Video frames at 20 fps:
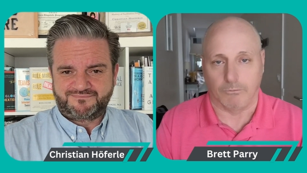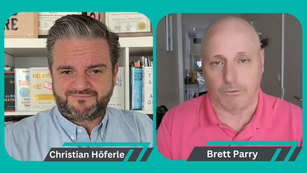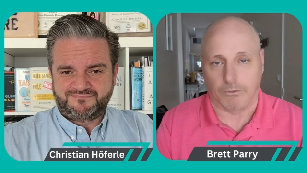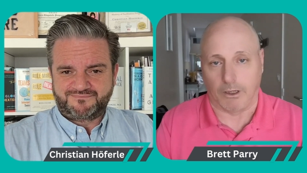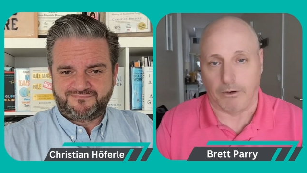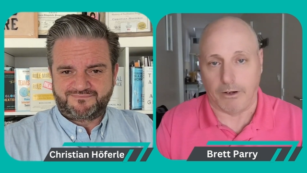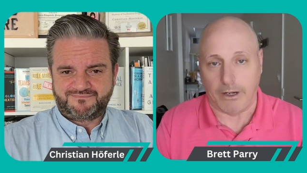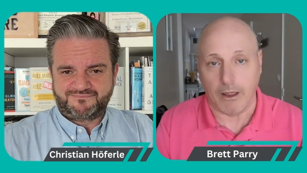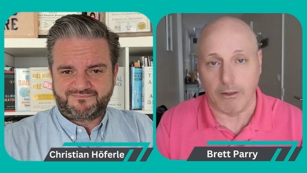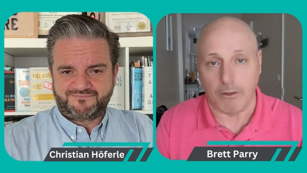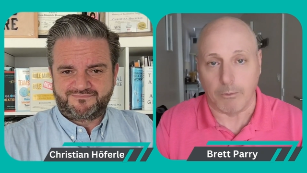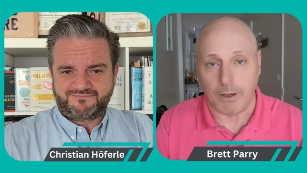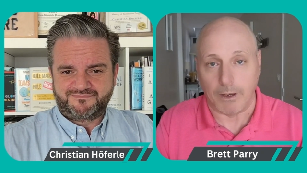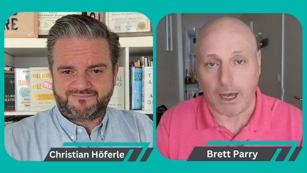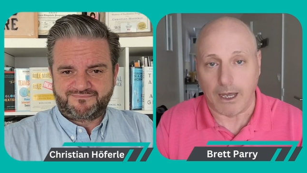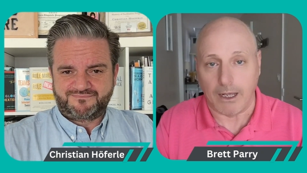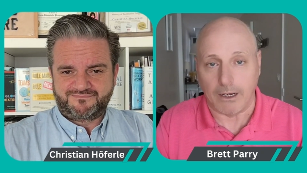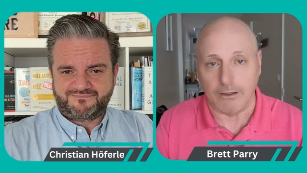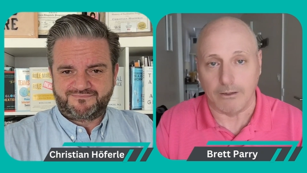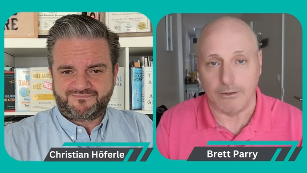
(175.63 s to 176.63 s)
Speaker 1: you know, another
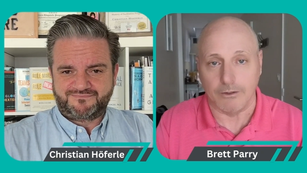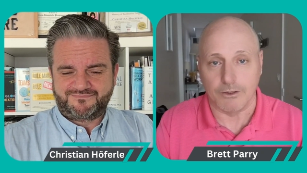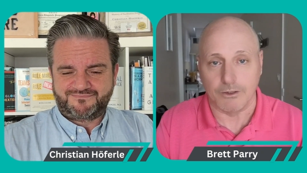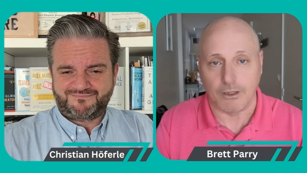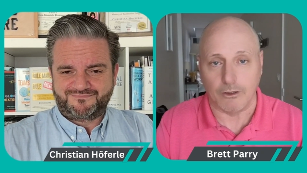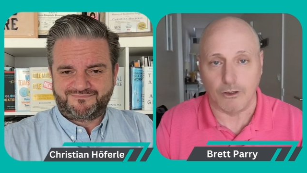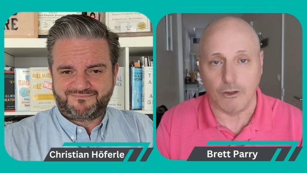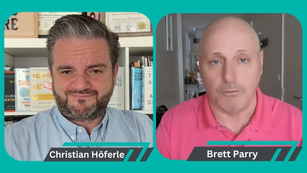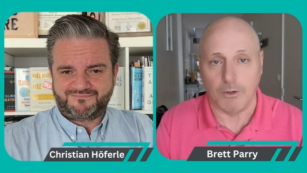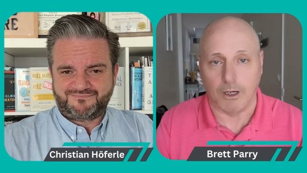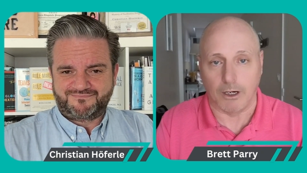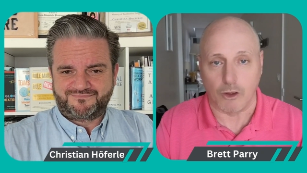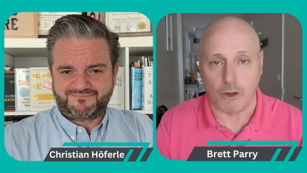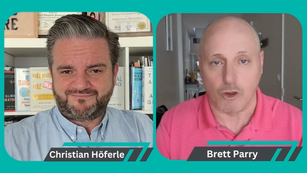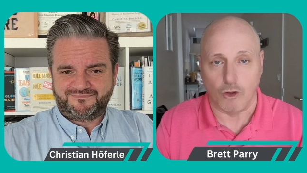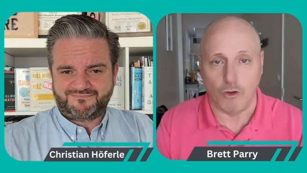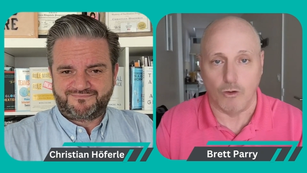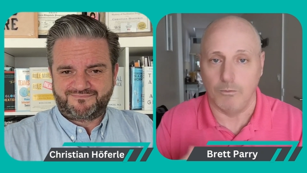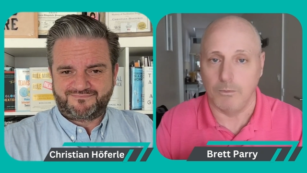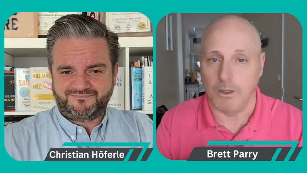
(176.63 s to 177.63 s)
part is that you might
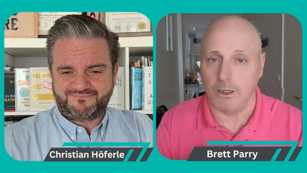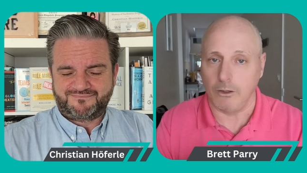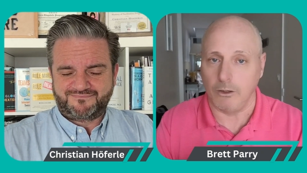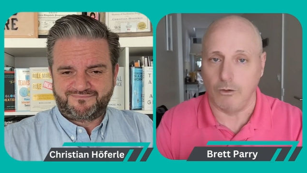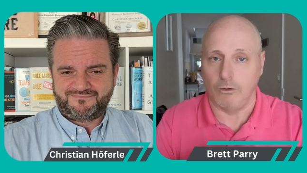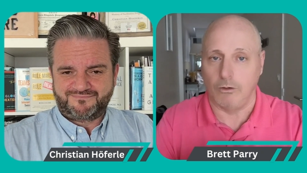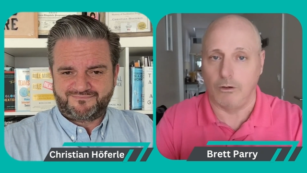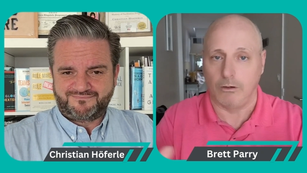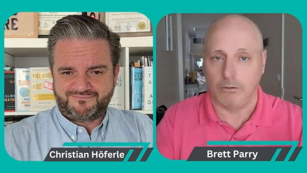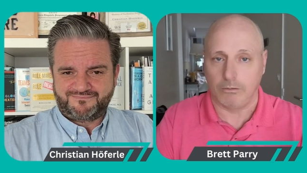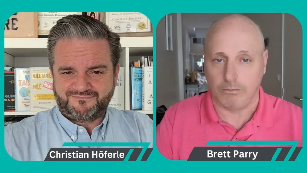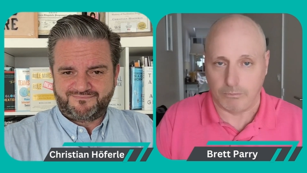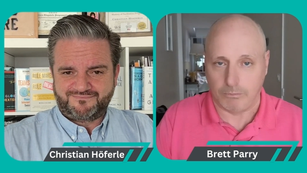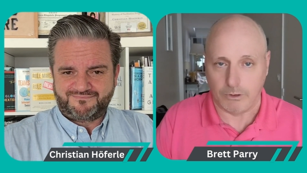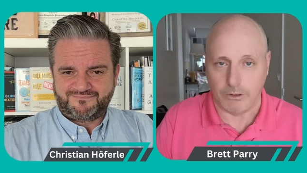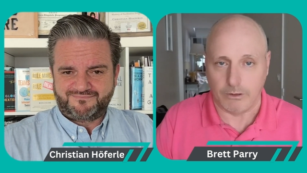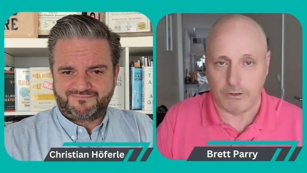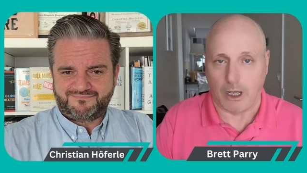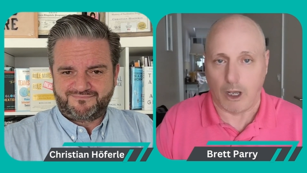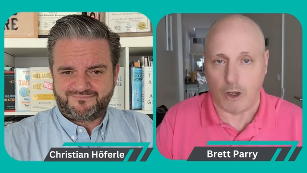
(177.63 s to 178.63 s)
assume that your
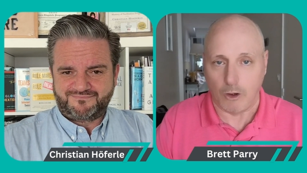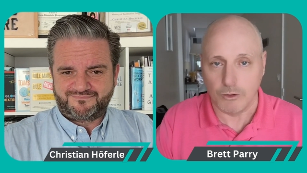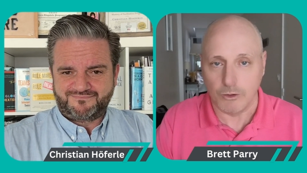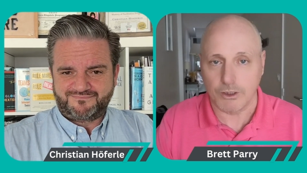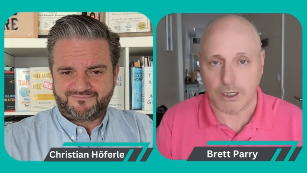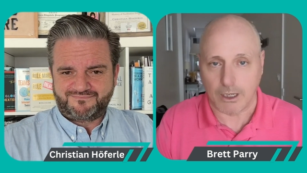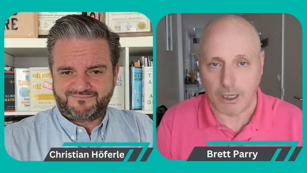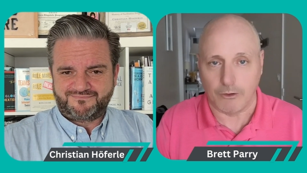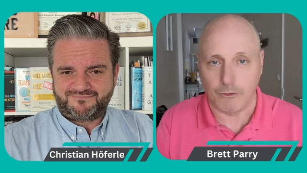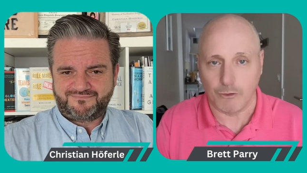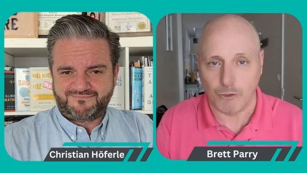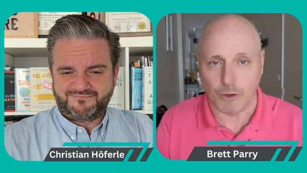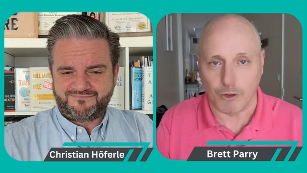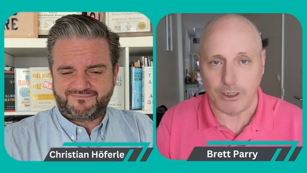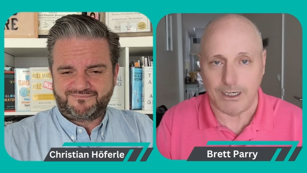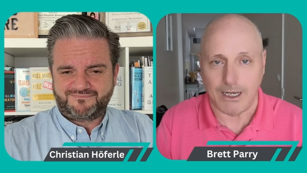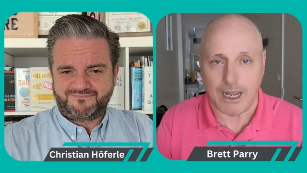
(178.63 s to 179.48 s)
host country